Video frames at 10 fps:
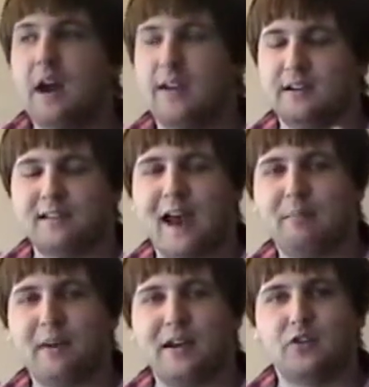an
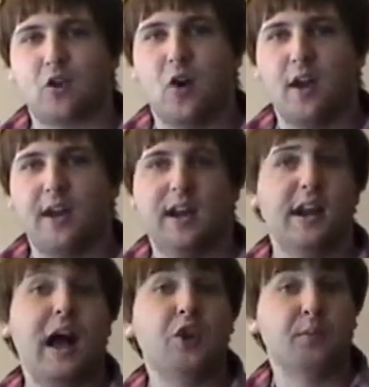attack by drawing
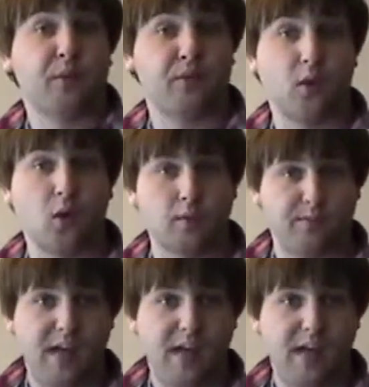and how you perform